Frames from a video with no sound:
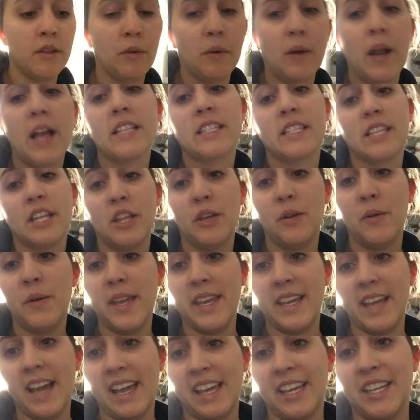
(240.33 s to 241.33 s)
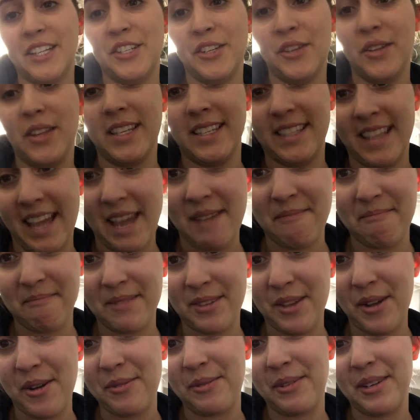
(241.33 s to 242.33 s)
the rest of the week I can do the same.
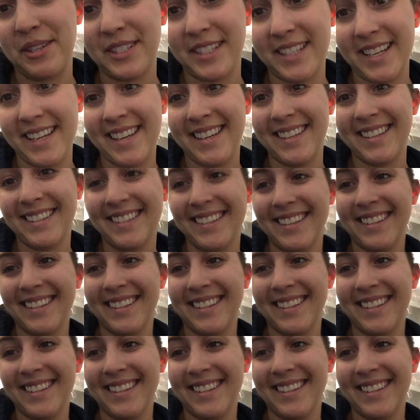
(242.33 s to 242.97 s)
So we'll see.